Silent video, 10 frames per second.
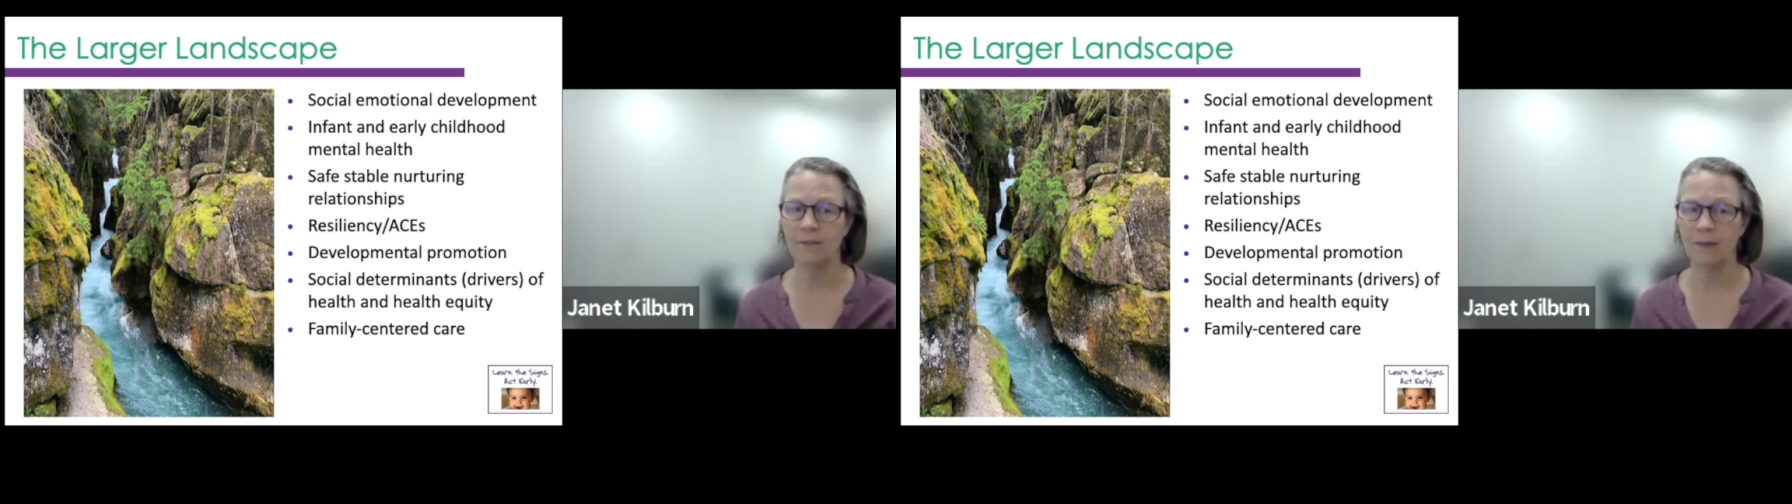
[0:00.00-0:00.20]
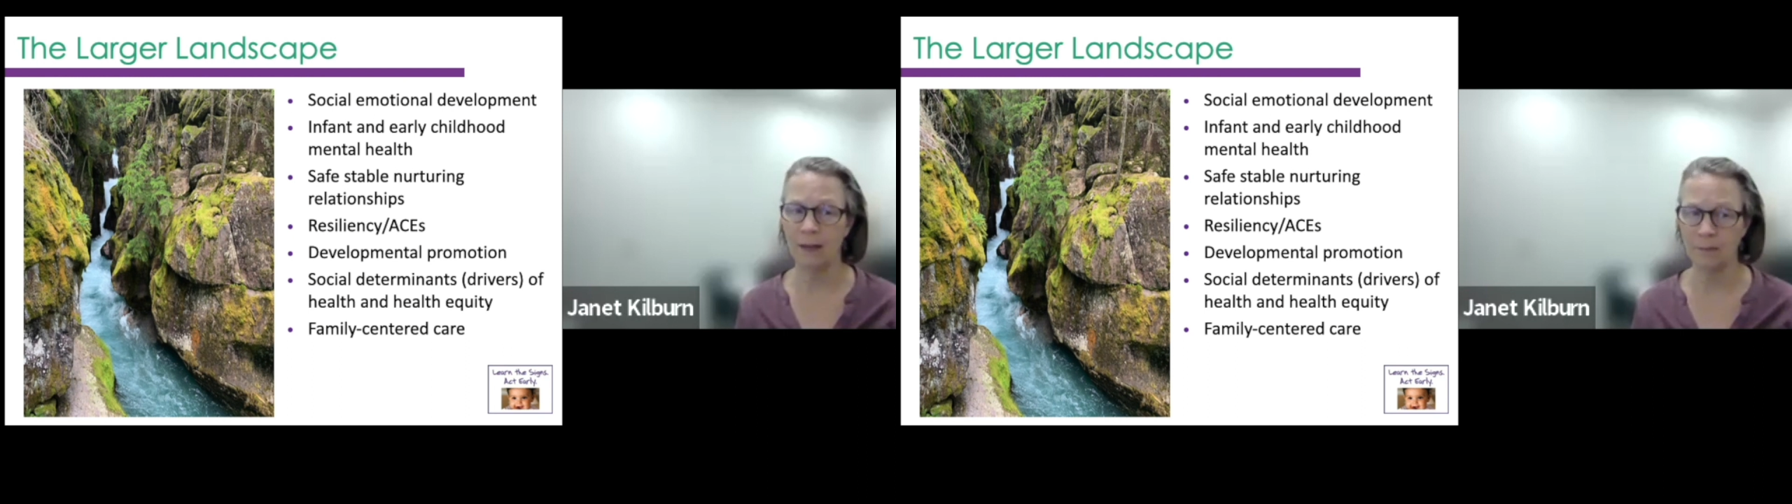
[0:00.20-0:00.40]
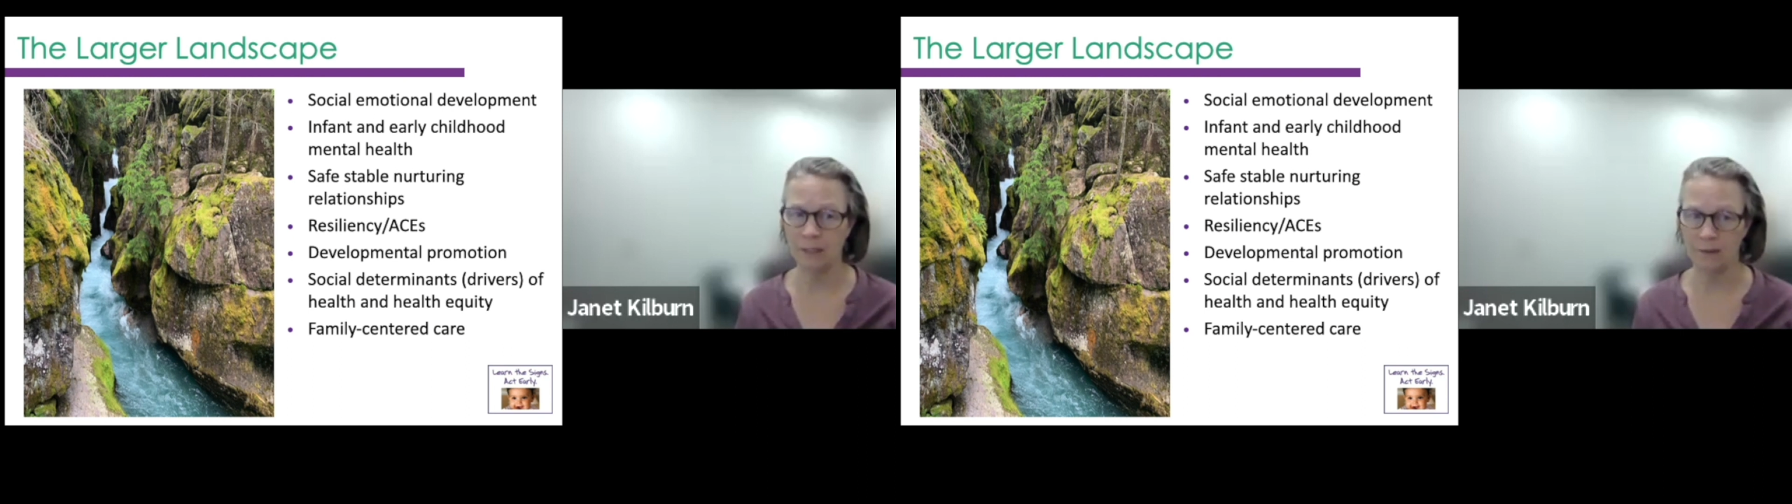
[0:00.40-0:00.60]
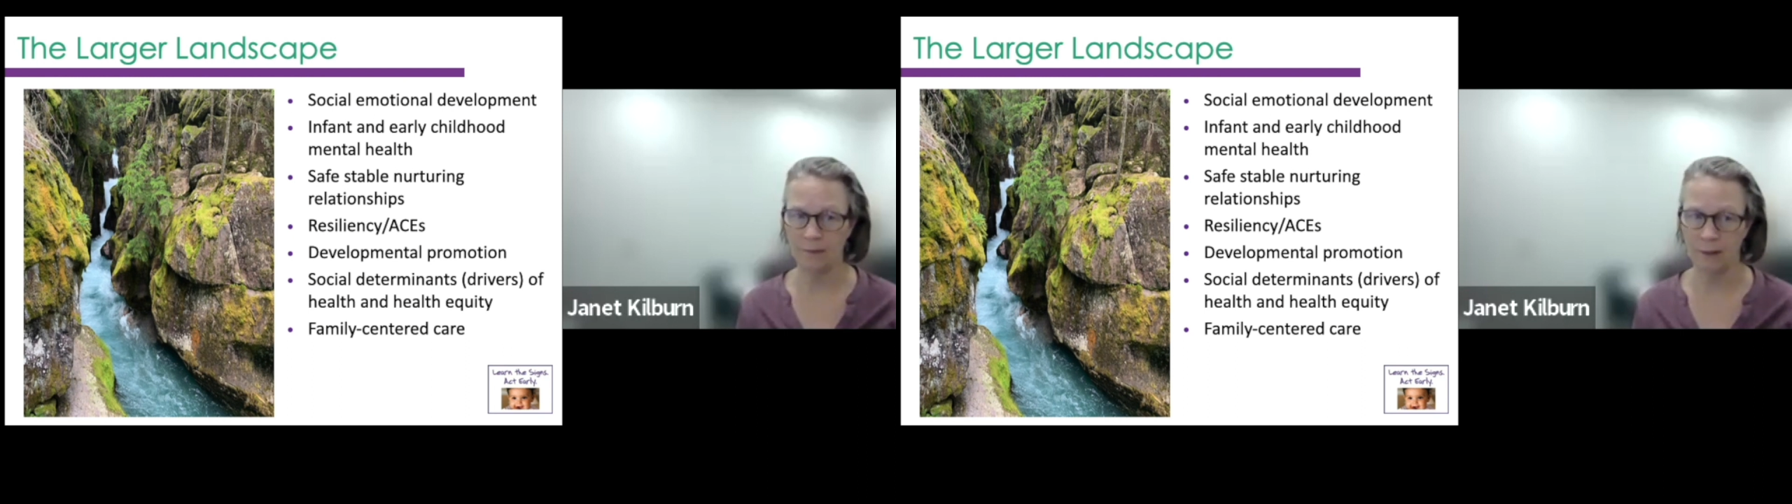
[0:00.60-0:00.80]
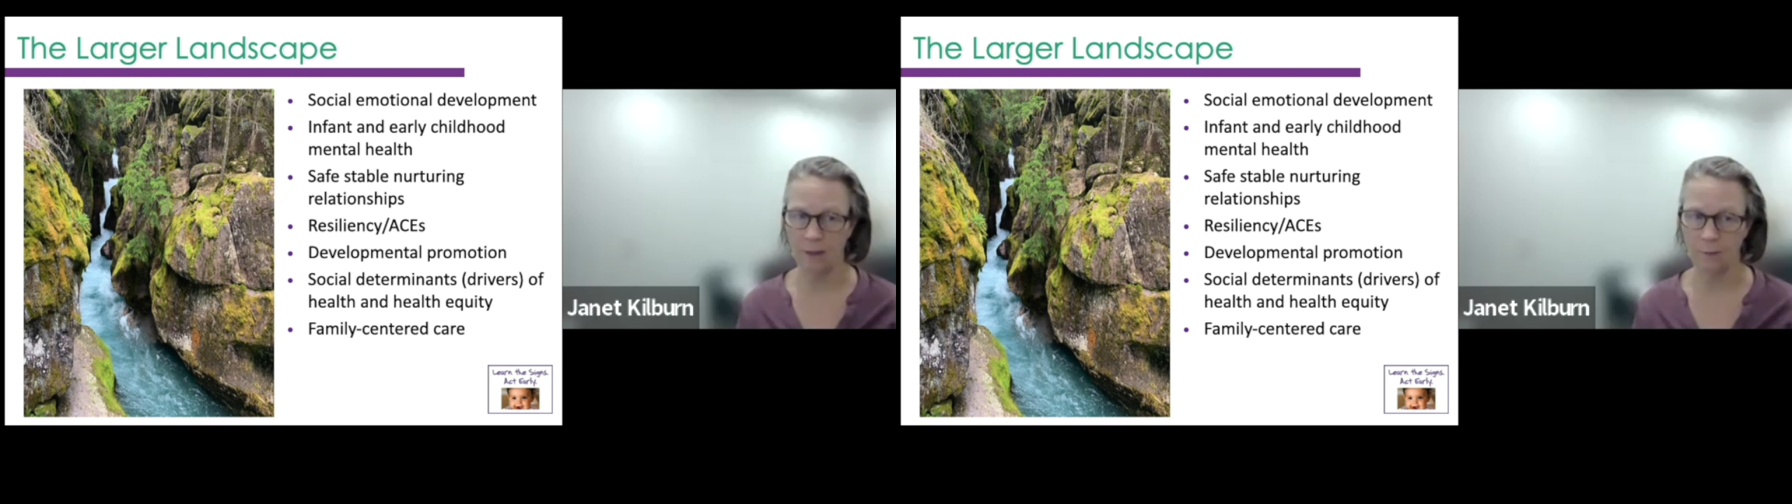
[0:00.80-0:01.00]
family
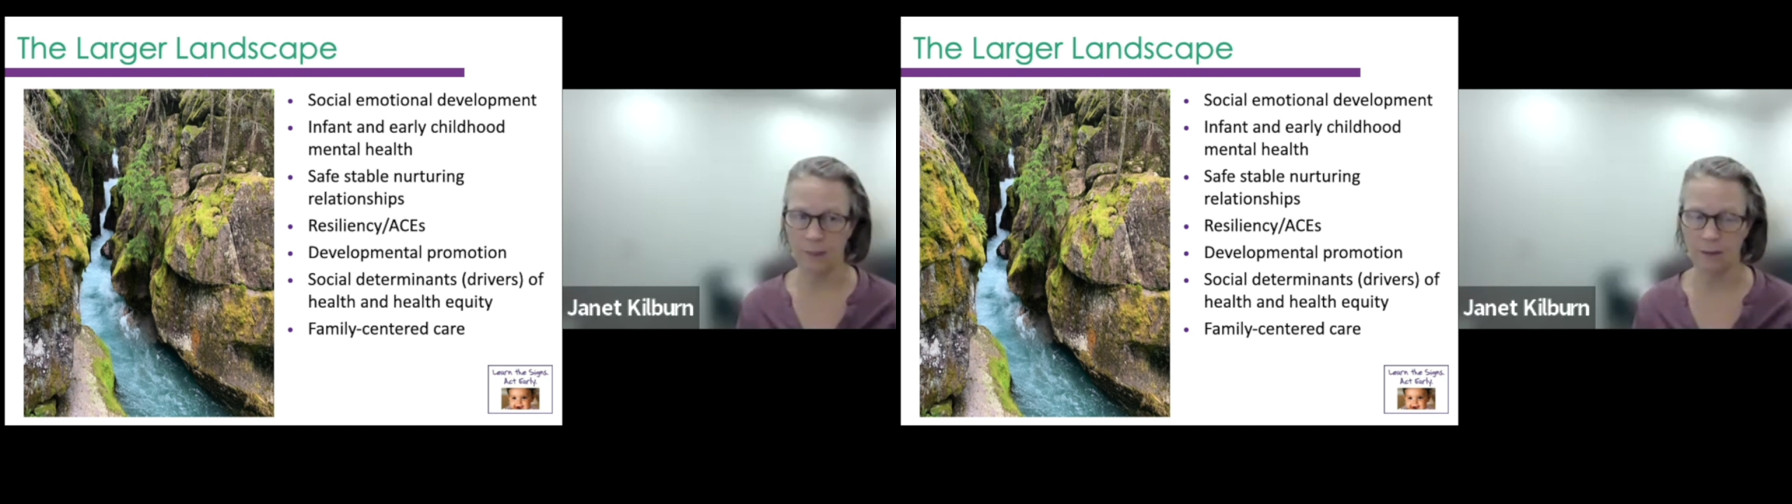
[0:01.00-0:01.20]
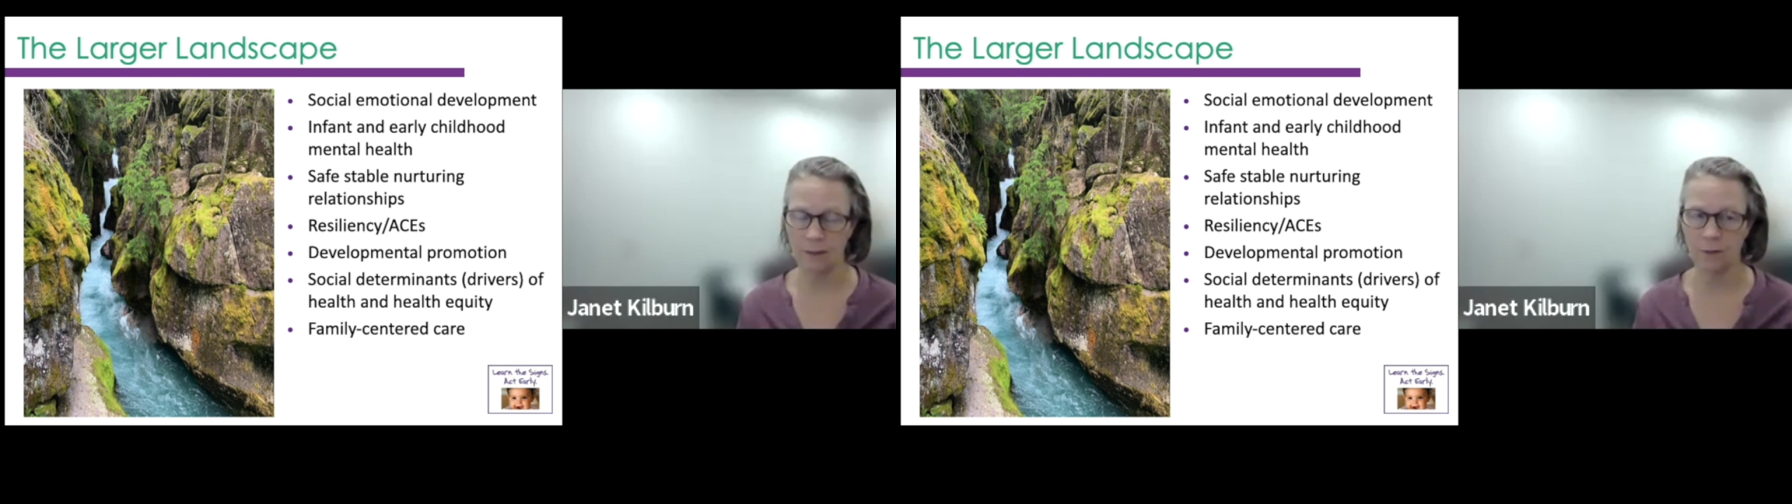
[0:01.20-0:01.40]
environment